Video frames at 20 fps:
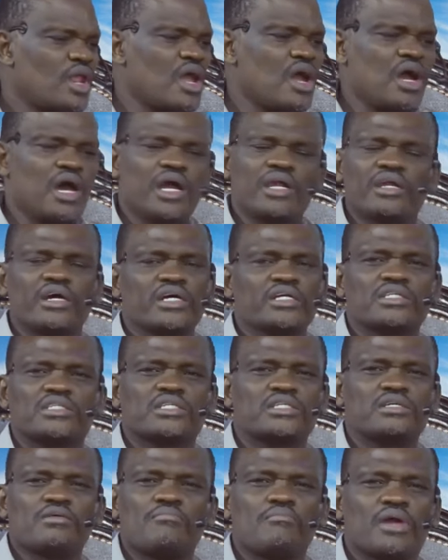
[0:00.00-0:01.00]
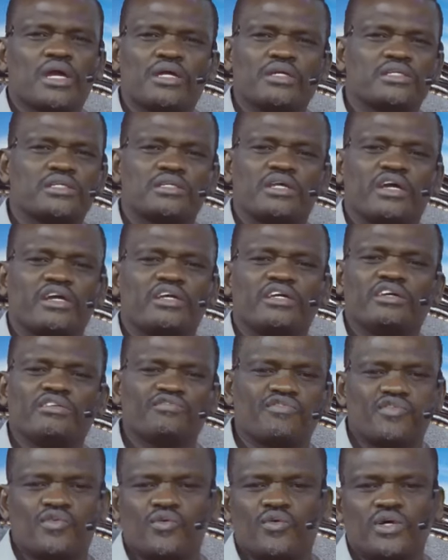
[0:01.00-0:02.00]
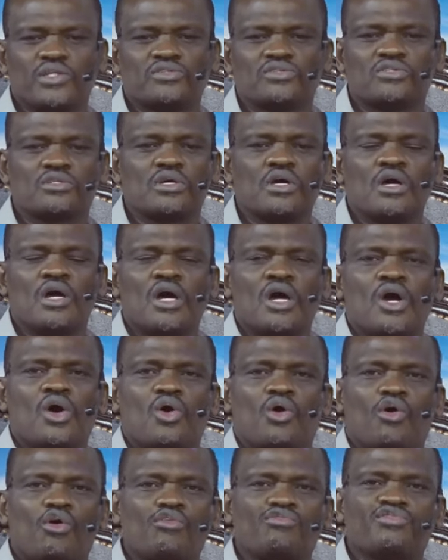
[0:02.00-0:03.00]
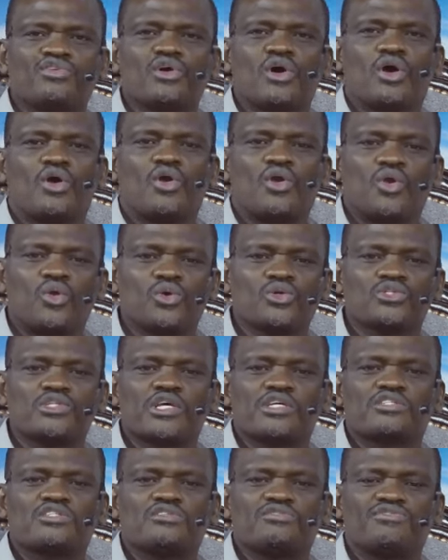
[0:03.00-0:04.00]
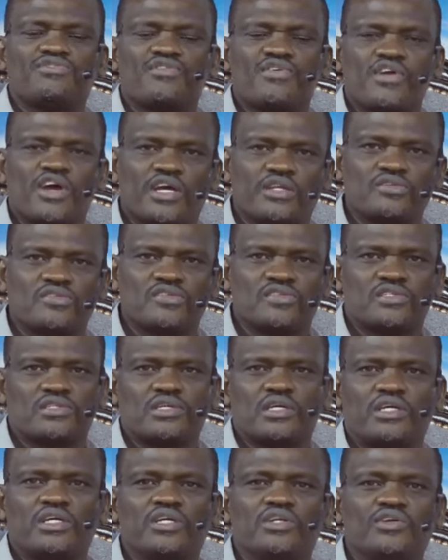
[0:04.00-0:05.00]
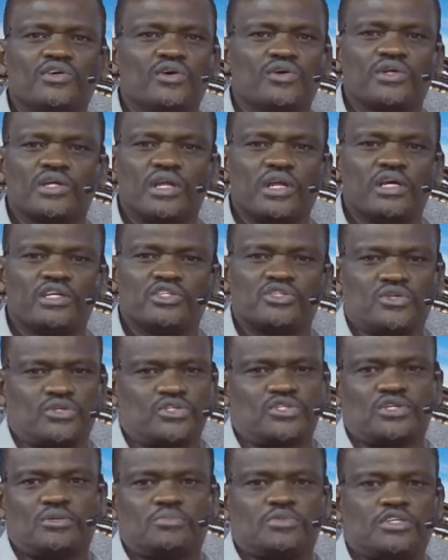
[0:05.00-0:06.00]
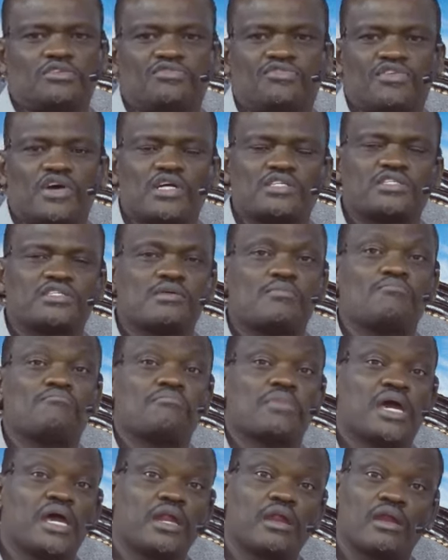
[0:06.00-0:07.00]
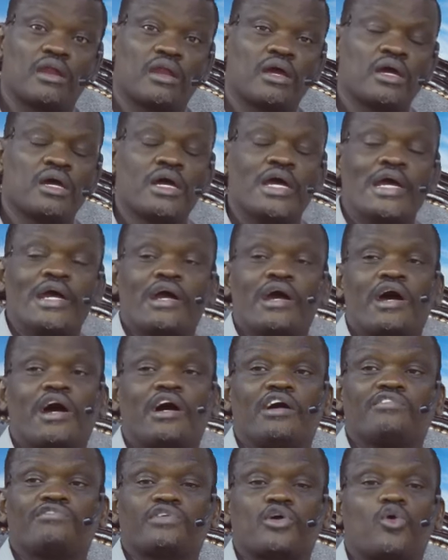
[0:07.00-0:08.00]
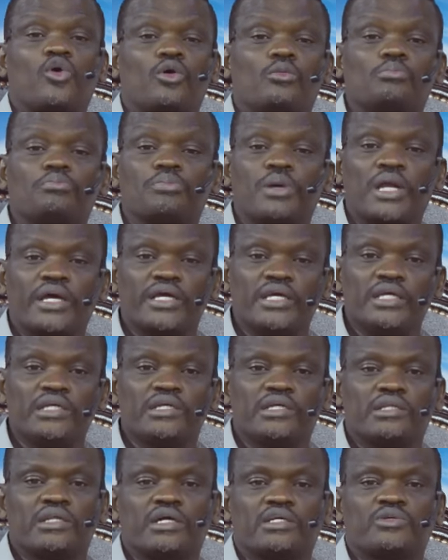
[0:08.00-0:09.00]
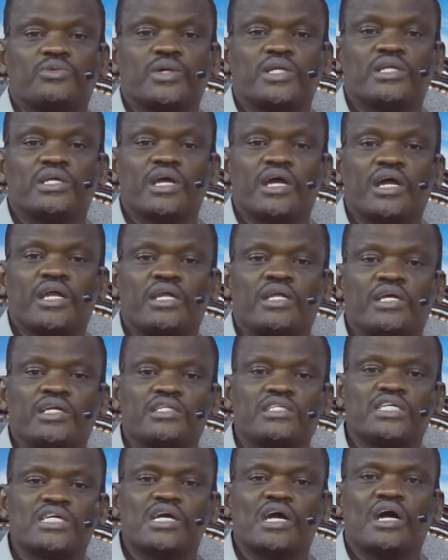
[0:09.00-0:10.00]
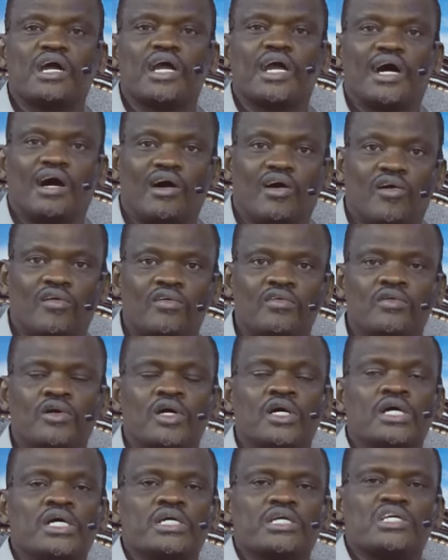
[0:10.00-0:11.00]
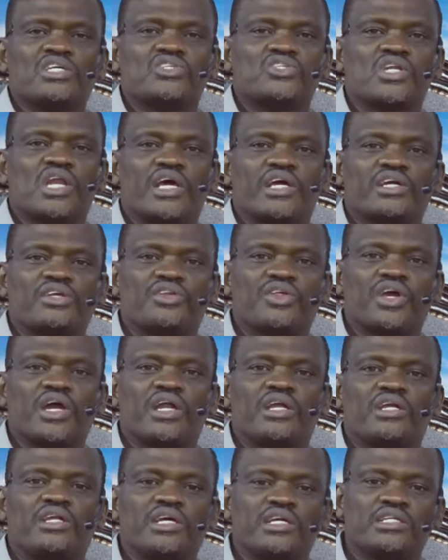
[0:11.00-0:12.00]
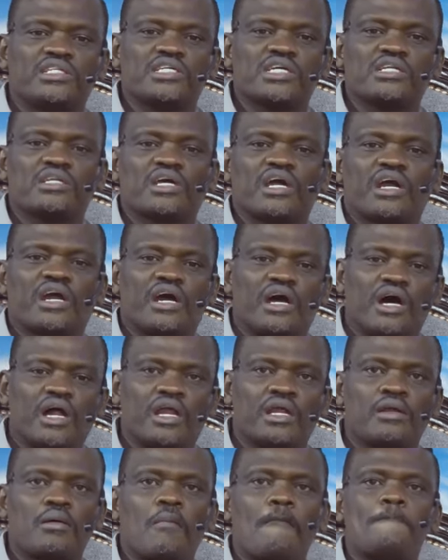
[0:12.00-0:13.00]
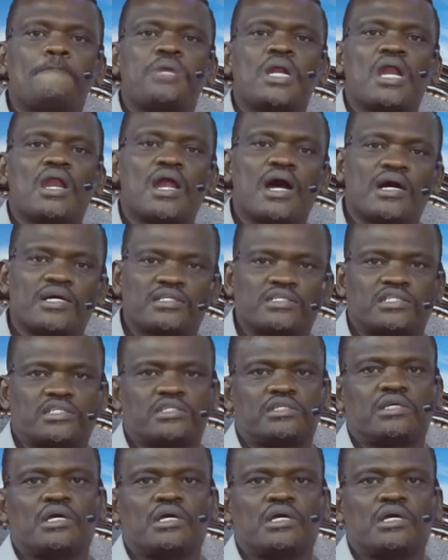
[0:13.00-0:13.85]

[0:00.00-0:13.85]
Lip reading: underestimate the influence of your closest friends in your relationships. In fact, some men have complained that when they are dating a girl, it's like they are dating the girl plus